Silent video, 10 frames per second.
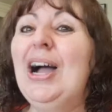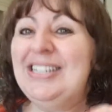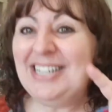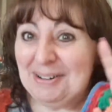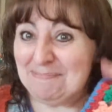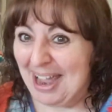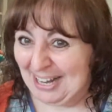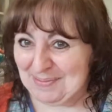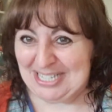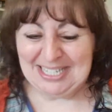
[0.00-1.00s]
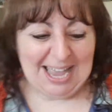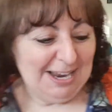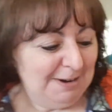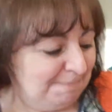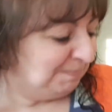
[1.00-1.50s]
didn't make a
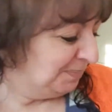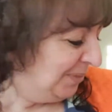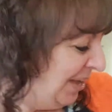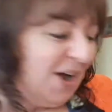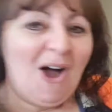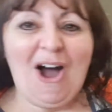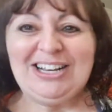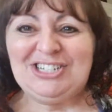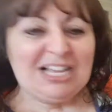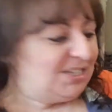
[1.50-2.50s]
mistake. I just